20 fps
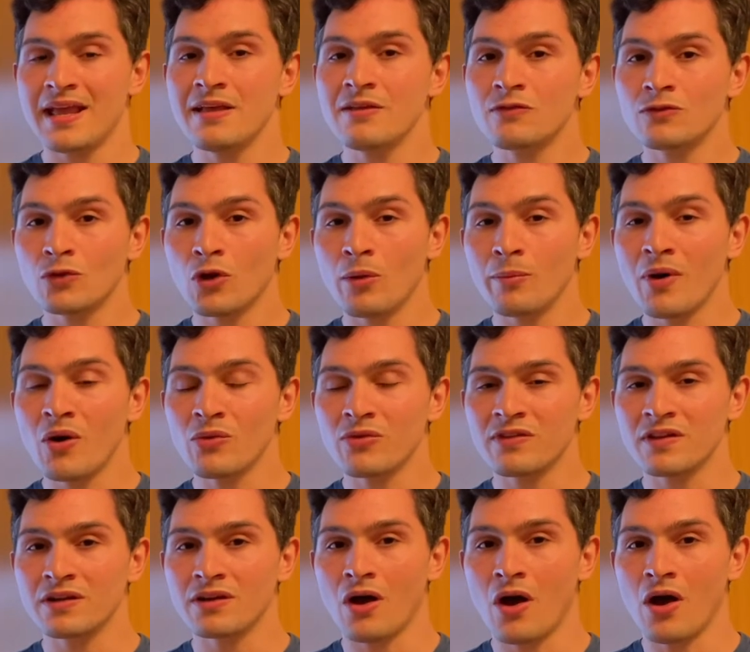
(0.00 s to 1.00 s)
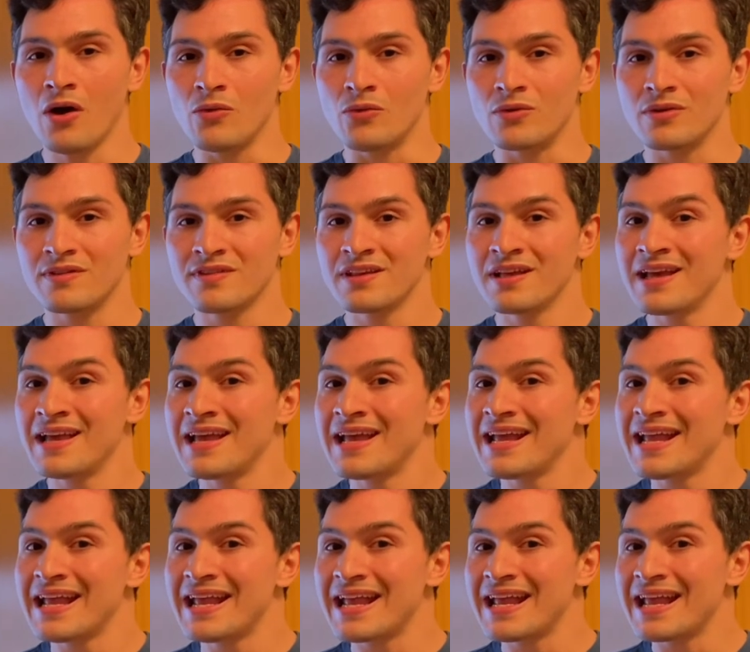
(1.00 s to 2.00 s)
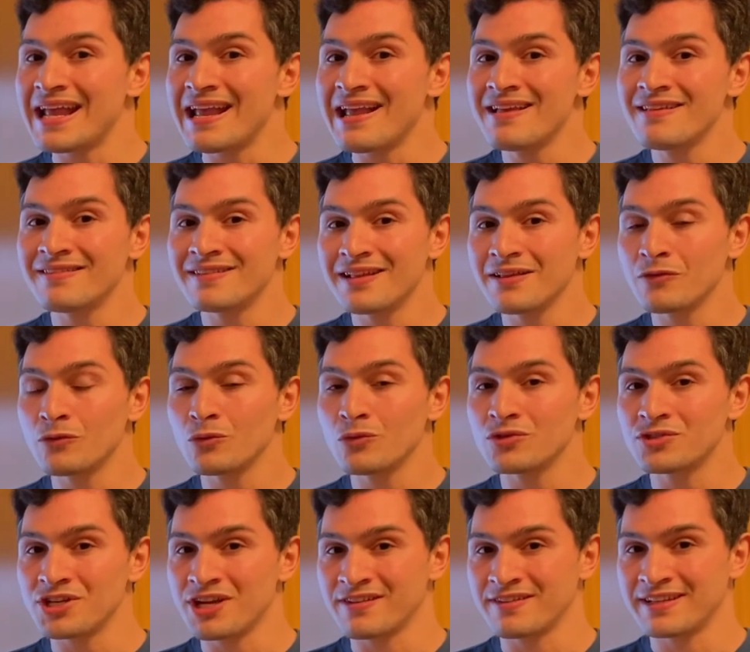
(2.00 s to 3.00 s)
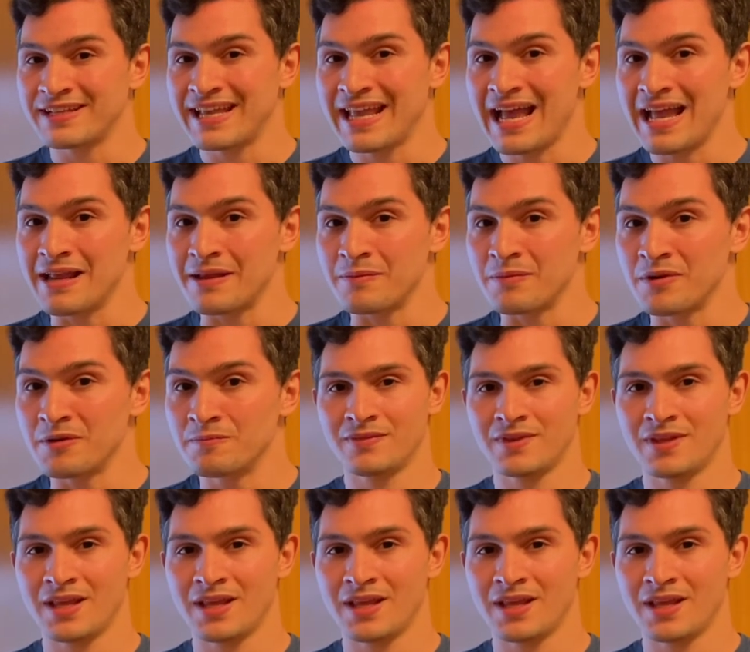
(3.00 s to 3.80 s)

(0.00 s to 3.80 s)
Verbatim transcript: Is Tom Olsen a hoax? Is this all just a game?